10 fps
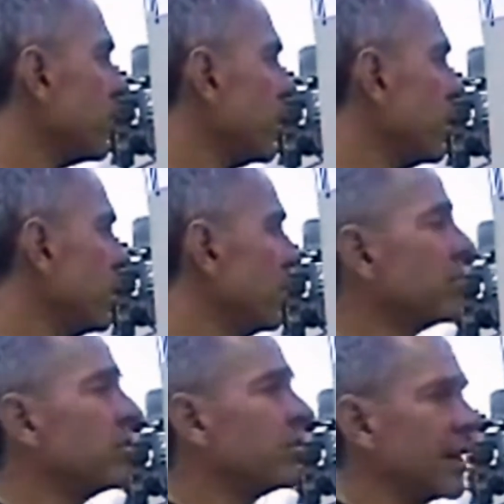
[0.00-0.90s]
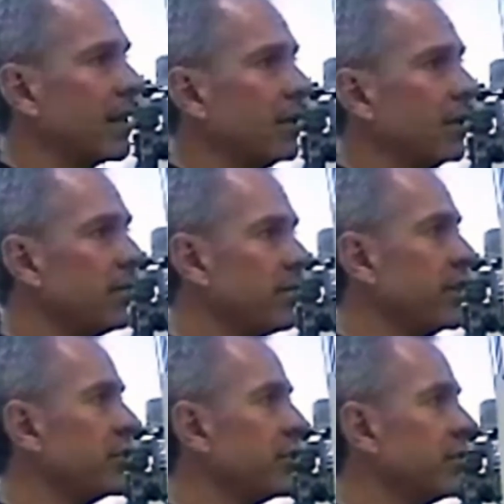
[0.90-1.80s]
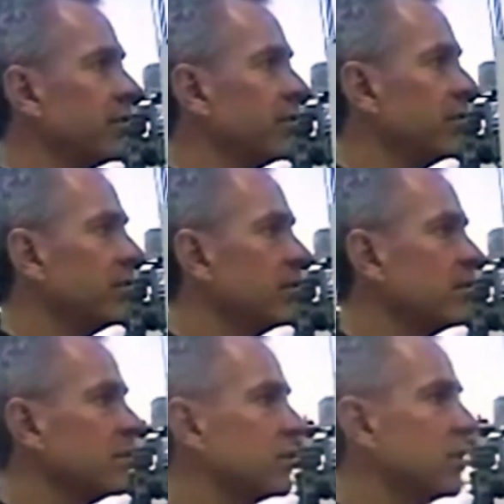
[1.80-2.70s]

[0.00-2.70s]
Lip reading: you use the send loop feature. So